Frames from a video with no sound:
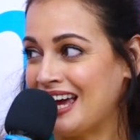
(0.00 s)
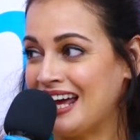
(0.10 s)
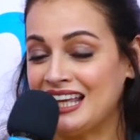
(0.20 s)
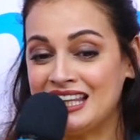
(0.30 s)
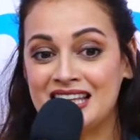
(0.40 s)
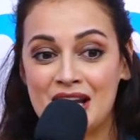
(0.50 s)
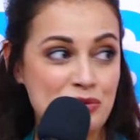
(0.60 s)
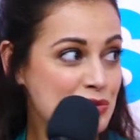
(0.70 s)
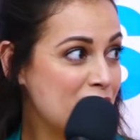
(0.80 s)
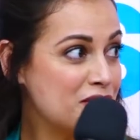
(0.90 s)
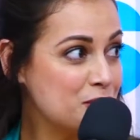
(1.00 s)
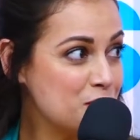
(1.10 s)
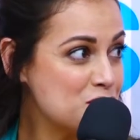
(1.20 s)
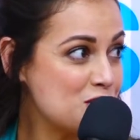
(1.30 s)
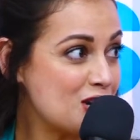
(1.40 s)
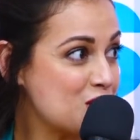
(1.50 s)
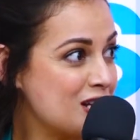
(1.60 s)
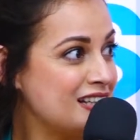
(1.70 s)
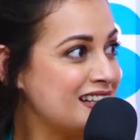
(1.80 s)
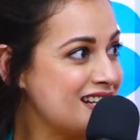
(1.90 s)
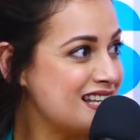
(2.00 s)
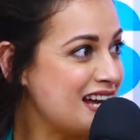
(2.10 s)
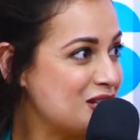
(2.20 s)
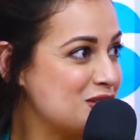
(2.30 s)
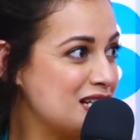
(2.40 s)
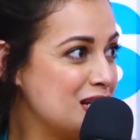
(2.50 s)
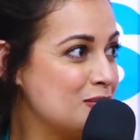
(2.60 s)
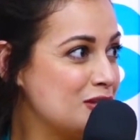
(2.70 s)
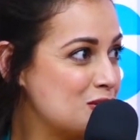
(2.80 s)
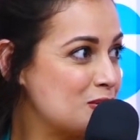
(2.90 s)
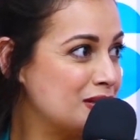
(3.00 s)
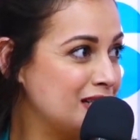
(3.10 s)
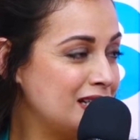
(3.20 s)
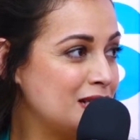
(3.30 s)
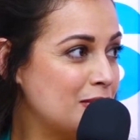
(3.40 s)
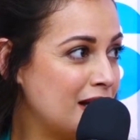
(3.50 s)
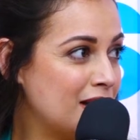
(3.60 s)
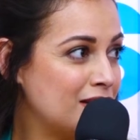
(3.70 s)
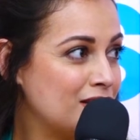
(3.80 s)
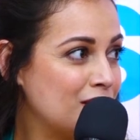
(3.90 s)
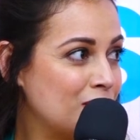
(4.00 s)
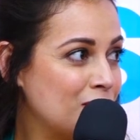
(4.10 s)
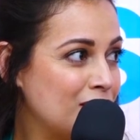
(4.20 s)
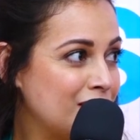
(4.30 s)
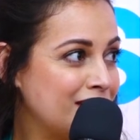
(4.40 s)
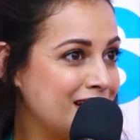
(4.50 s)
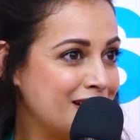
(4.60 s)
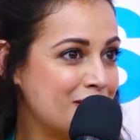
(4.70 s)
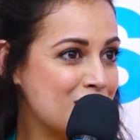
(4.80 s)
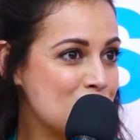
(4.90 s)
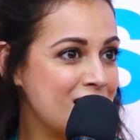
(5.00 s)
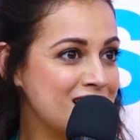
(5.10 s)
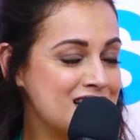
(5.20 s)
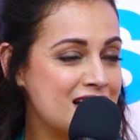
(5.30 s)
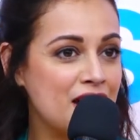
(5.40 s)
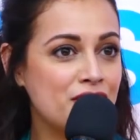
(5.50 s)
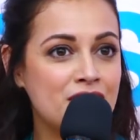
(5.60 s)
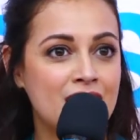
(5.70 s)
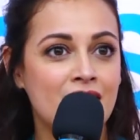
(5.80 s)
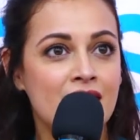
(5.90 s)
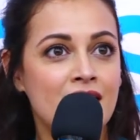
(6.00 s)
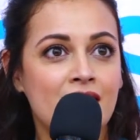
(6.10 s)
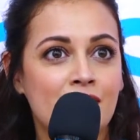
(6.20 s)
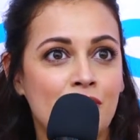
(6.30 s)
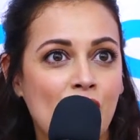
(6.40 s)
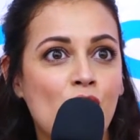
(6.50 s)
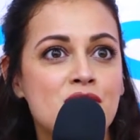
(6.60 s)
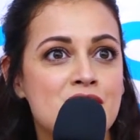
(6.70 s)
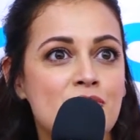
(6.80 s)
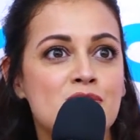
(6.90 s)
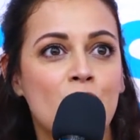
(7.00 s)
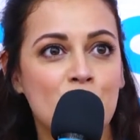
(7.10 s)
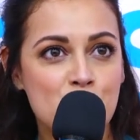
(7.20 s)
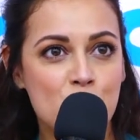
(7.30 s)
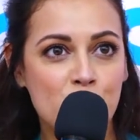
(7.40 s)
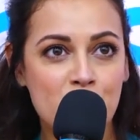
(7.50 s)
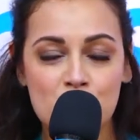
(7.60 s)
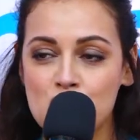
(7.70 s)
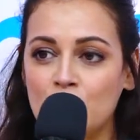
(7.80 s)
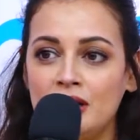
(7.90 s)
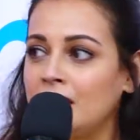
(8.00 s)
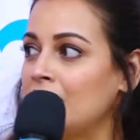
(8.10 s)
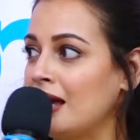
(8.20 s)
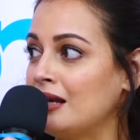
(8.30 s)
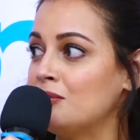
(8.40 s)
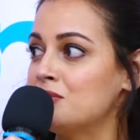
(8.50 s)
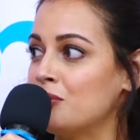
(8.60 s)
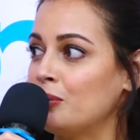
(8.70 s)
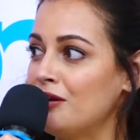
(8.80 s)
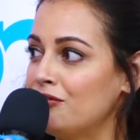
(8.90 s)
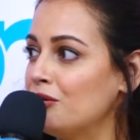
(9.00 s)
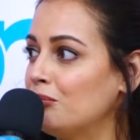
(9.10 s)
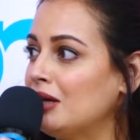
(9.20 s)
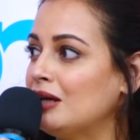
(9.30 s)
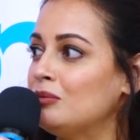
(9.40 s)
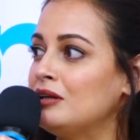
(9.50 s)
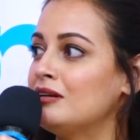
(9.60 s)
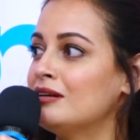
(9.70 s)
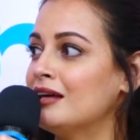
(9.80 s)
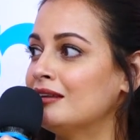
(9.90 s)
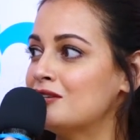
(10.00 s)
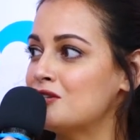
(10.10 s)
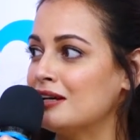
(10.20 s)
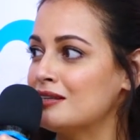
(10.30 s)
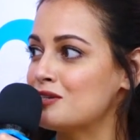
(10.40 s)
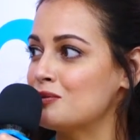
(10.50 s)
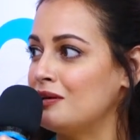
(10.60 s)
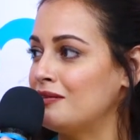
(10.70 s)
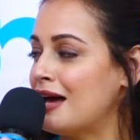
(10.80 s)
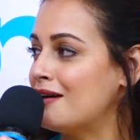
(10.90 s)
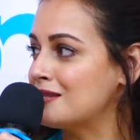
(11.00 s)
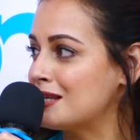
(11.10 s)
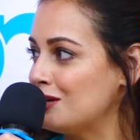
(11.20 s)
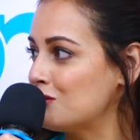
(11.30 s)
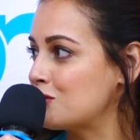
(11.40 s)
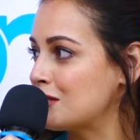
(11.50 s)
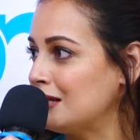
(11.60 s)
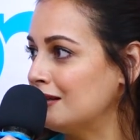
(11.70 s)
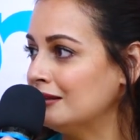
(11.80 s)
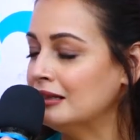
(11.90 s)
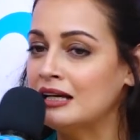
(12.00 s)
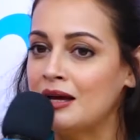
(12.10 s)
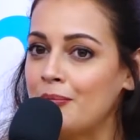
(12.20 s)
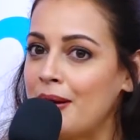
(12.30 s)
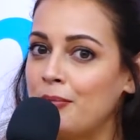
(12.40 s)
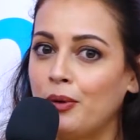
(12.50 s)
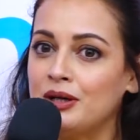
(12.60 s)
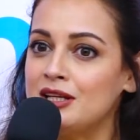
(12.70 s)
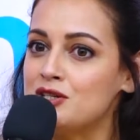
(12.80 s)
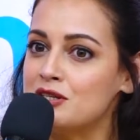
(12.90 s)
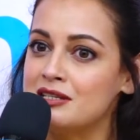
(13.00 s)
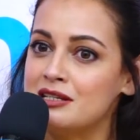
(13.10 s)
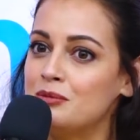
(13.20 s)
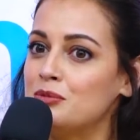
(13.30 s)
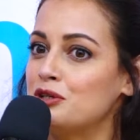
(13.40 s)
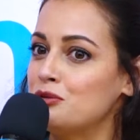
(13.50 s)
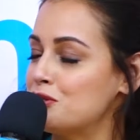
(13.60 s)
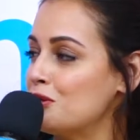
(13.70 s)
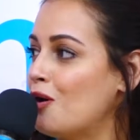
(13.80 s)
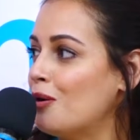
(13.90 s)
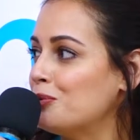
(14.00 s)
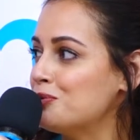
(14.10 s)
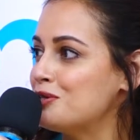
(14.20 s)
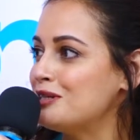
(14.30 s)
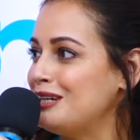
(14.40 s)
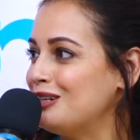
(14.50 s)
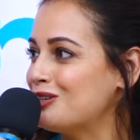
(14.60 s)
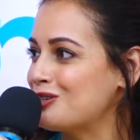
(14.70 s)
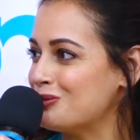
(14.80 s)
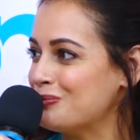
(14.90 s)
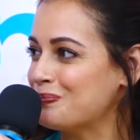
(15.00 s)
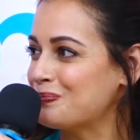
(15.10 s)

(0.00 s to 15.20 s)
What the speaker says: And I think that was one of the most crushing things I had to deal with so early in my, you know, in my child's life, that because he was born so prematurely and he was away from me and we didn't get the chance to even have skin to skin, my body just didn't produce the hormones it needed to.